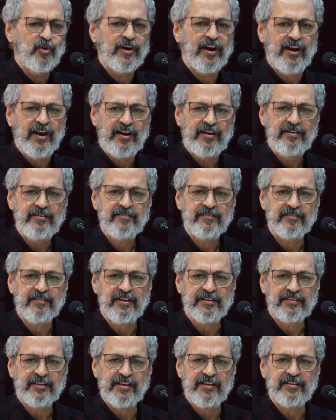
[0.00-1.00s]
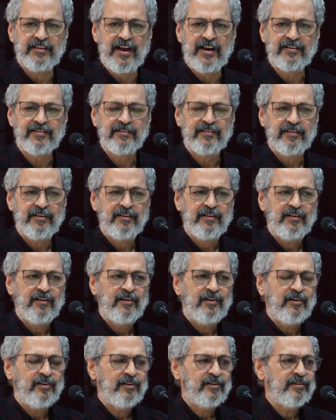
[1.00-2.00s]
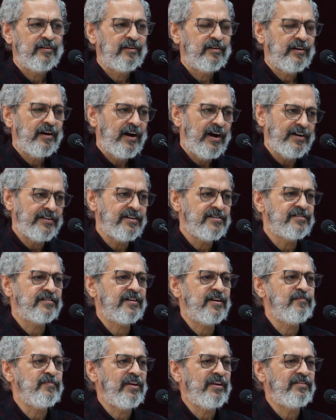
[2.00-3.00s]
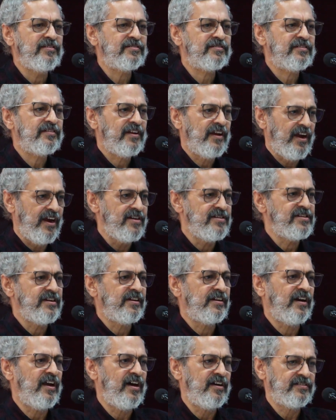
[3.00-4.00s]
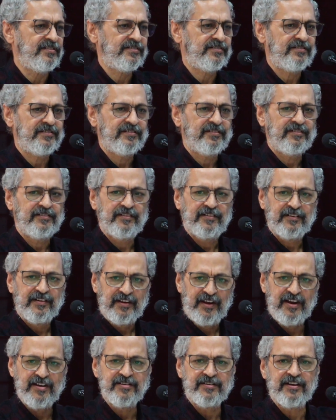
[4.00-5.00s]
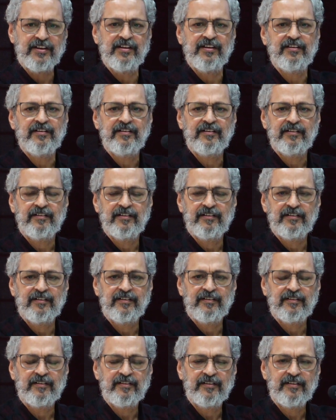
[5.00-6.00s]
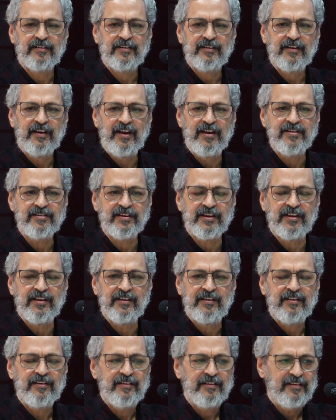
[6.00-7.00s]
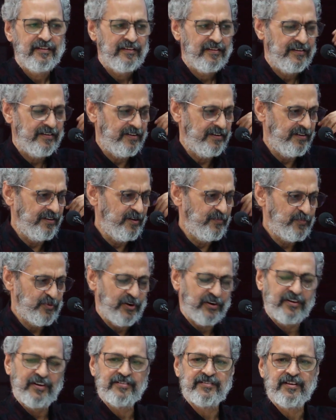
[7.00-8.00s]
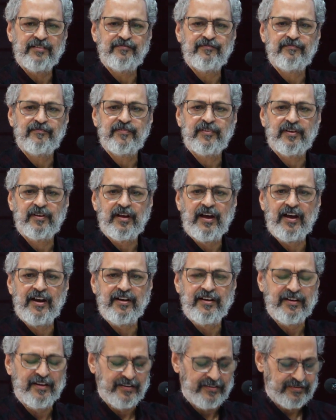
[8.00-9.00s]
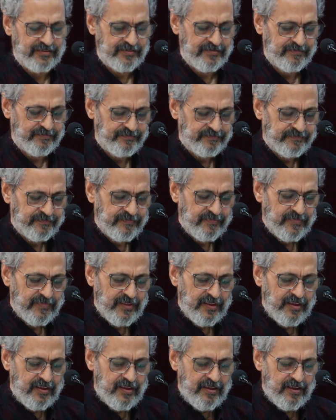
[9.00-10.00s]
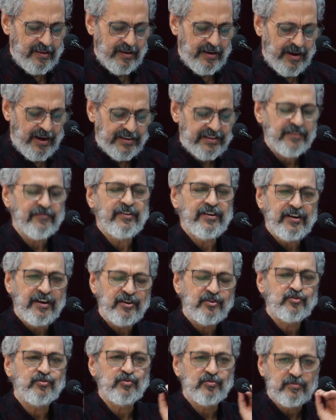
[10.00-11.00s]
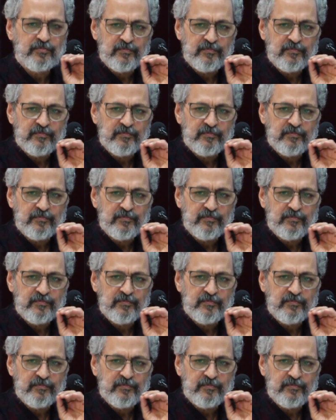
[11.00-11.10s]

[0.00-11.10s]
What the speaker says: ahead. They think that identity means anti-class, anti-progressive ideas. I think we need to